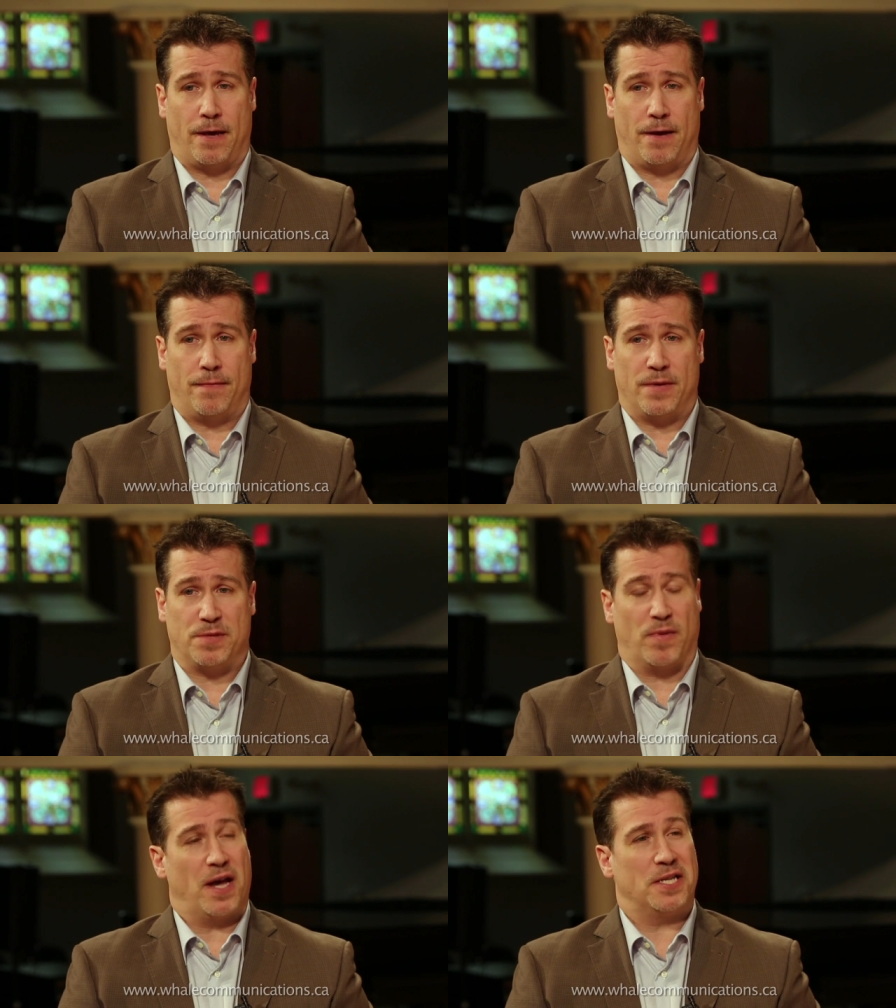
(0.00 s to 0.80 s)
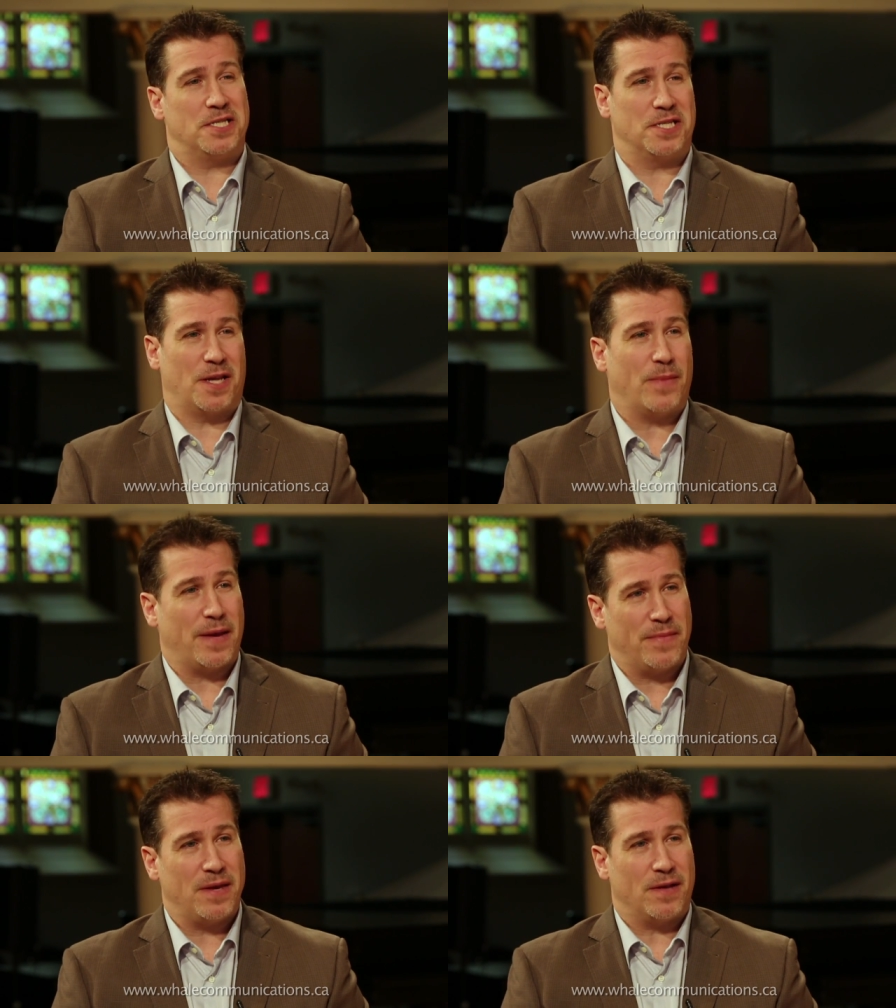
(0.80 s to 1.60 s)
um, as biased as I
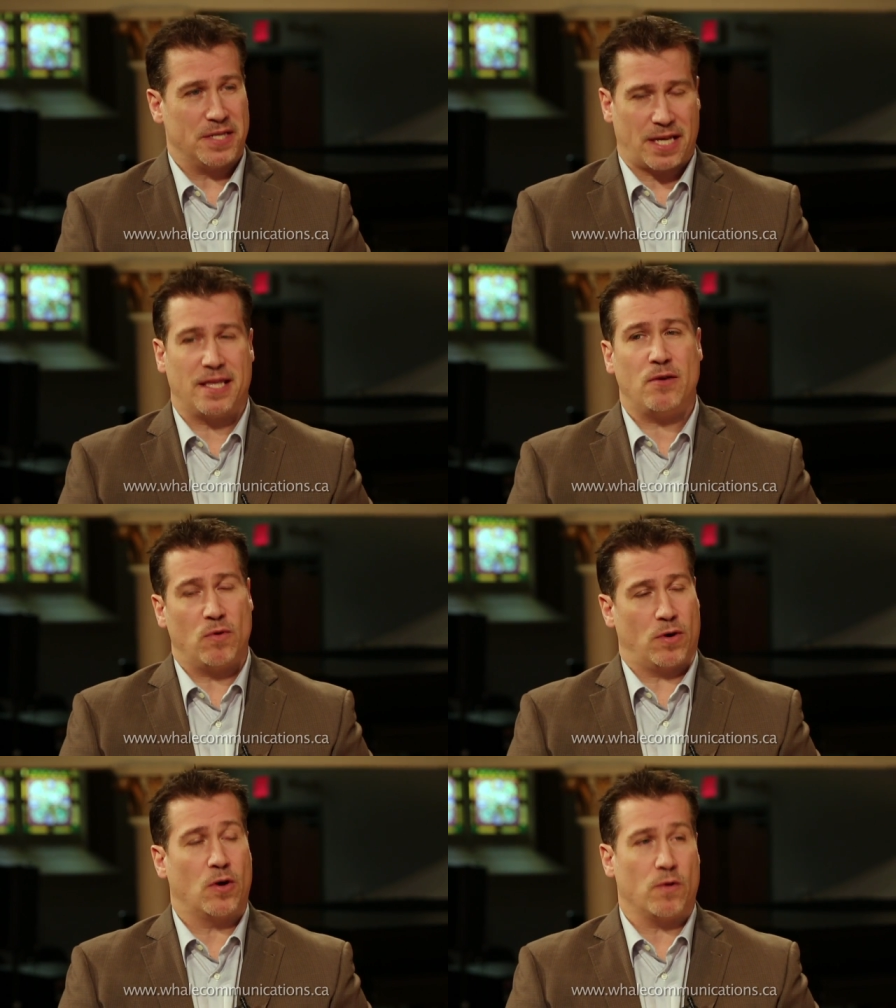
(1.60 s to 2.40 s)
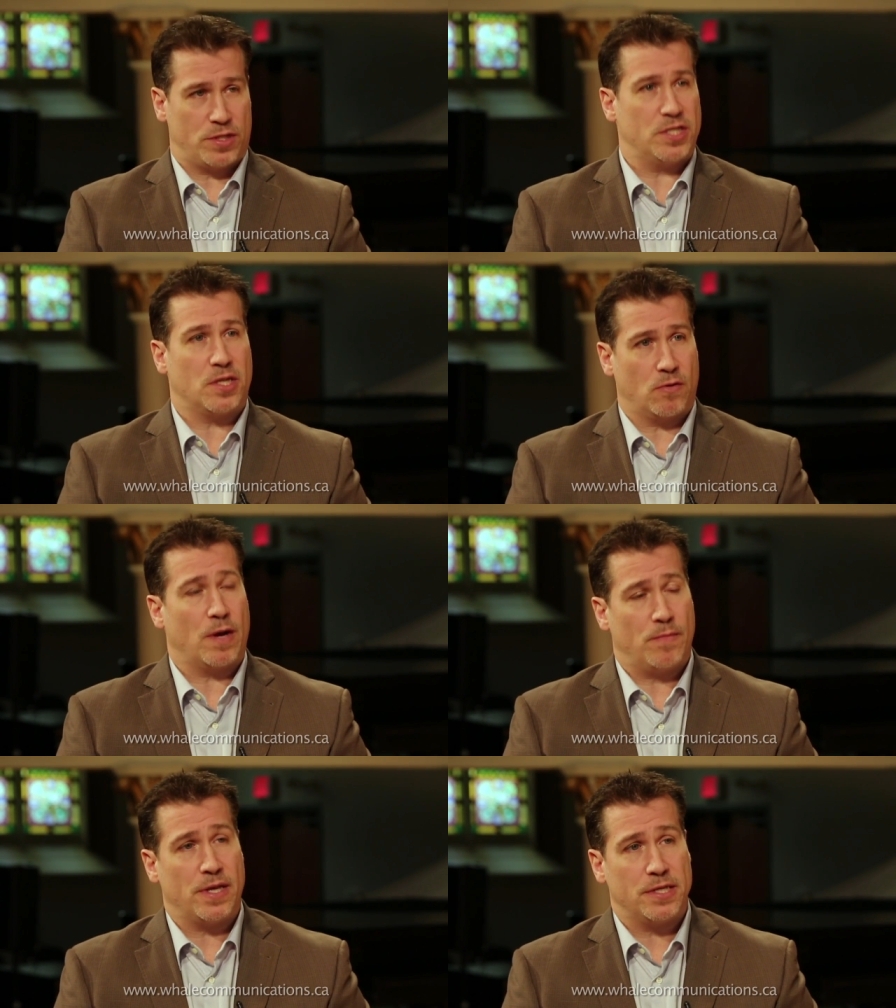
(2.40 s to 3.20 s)
might be on this, I think we're a gr- just a
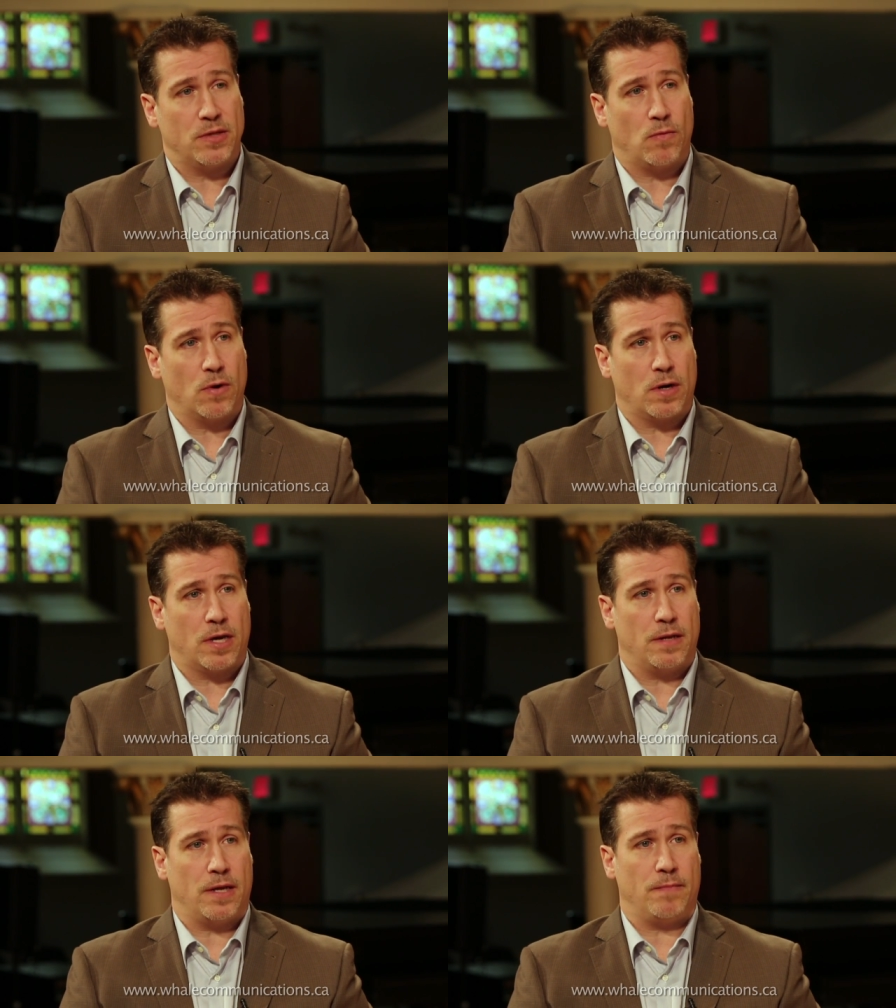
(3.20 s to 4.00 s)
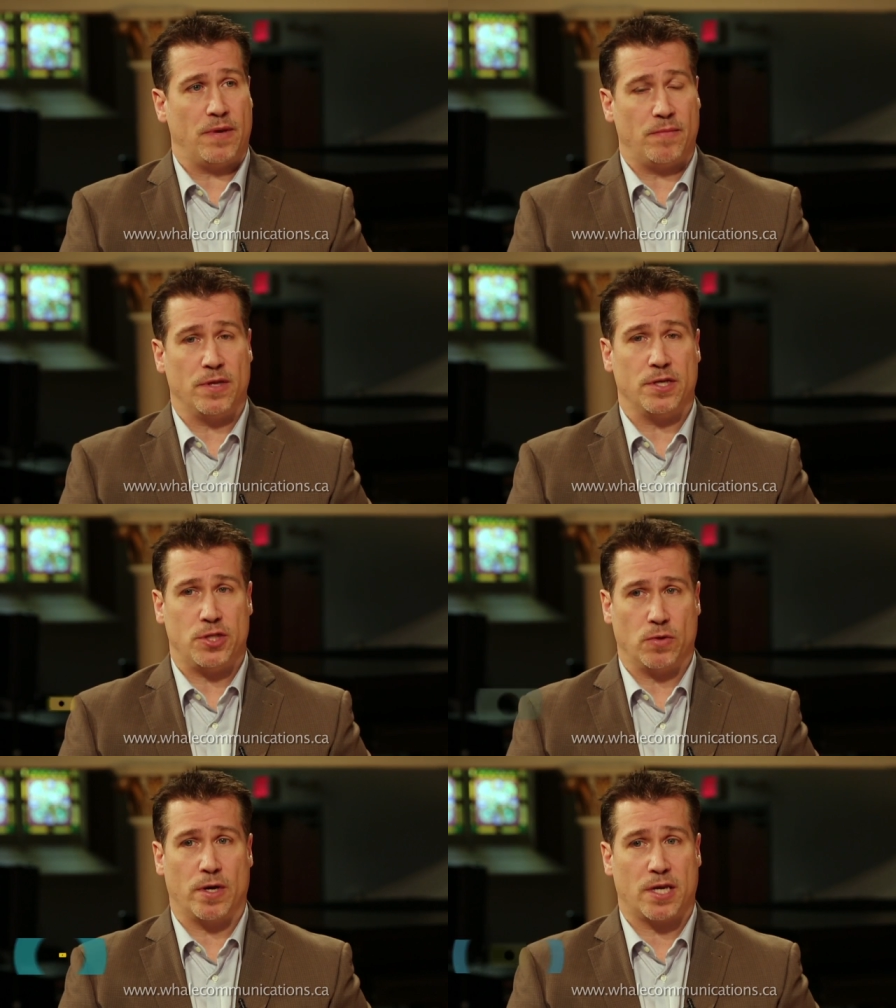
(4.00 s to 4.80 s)
great place to work, and, and people
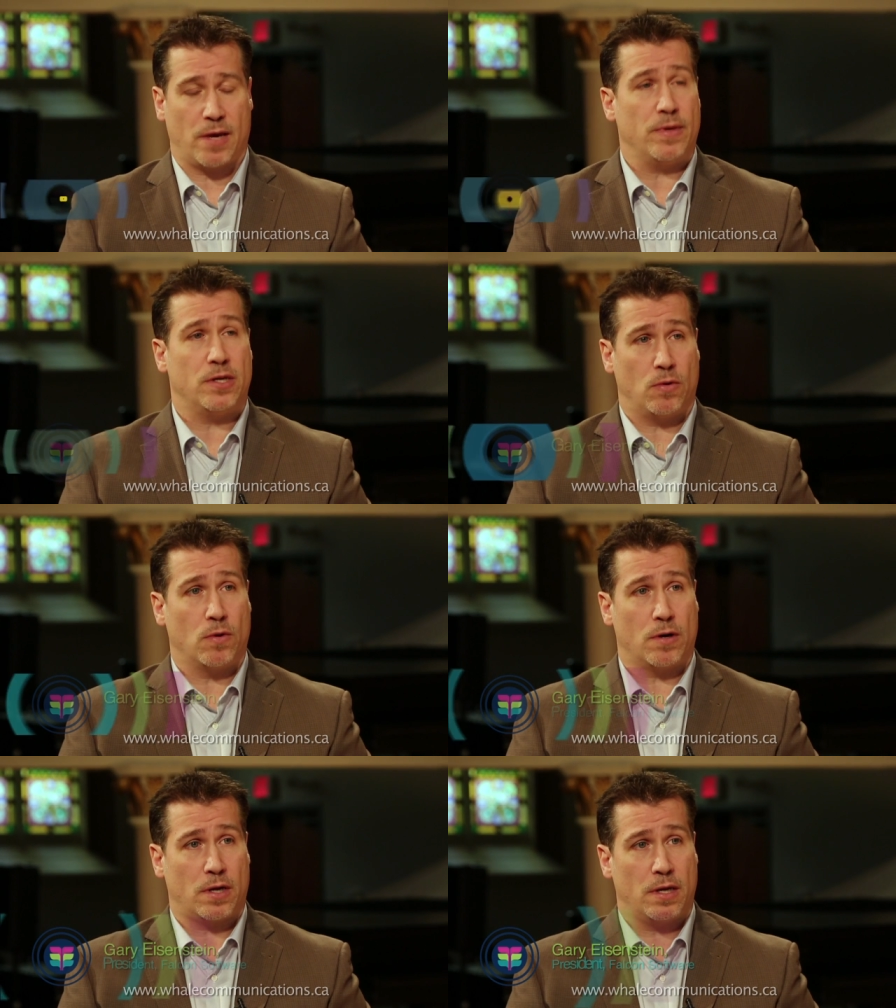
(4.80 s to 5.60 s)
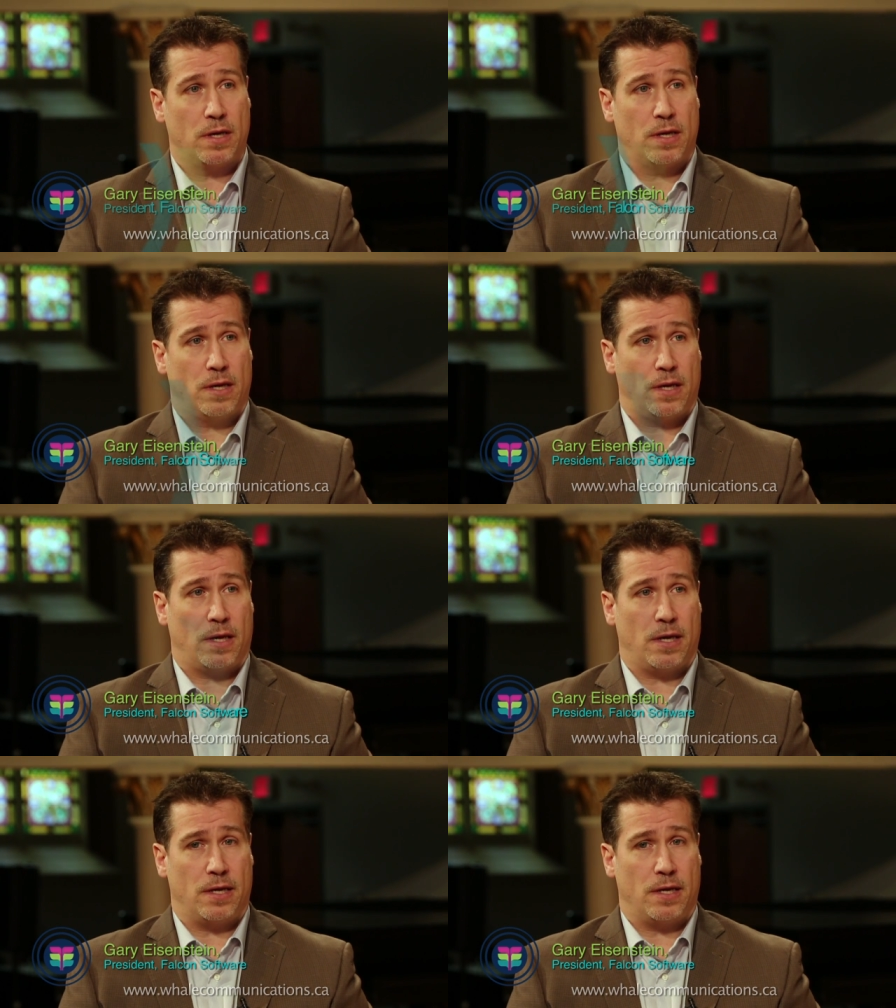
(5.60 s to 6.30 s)
enjoy coming to work, mm-hmm.